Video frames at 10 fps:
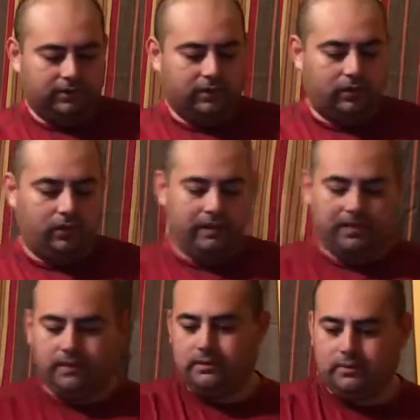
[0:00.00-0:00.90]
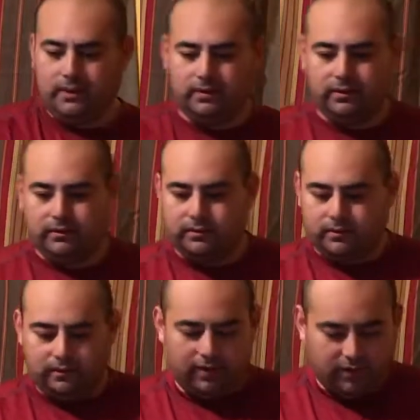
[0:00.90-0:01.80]
start wiping. You know,
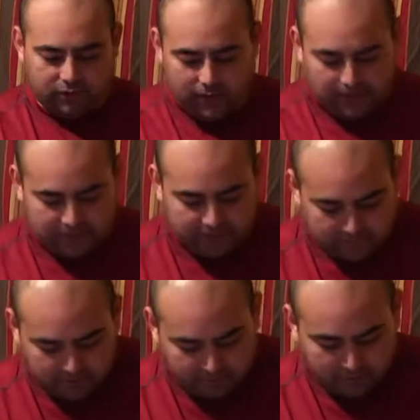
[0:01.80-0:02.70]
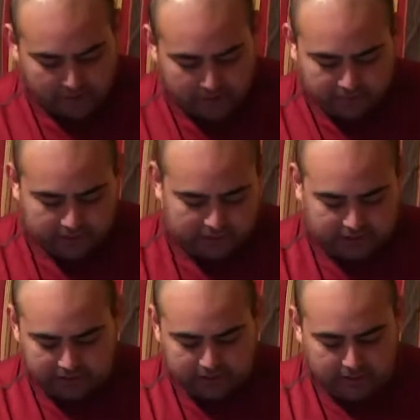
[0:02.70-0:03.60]
you're gonna drop some on the ground. You
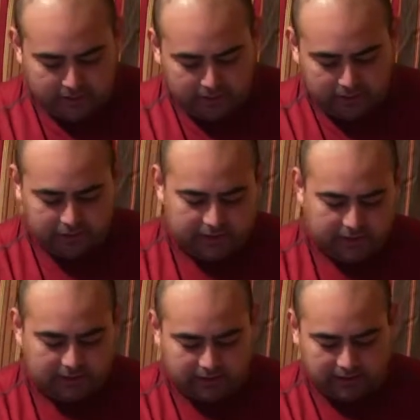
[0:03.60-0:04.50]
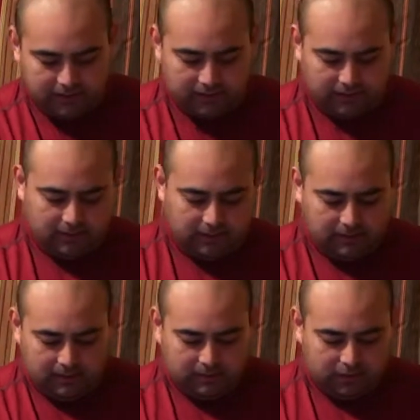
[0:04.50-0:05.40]
could just
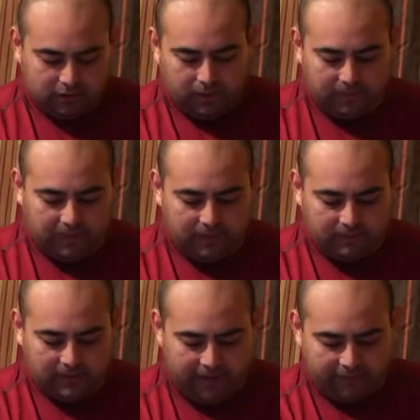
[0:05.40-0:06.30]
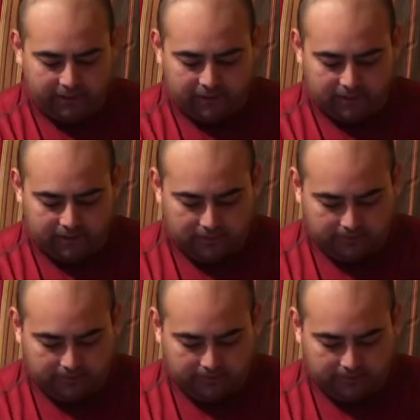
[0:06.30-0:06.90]
sweep it up after, you know.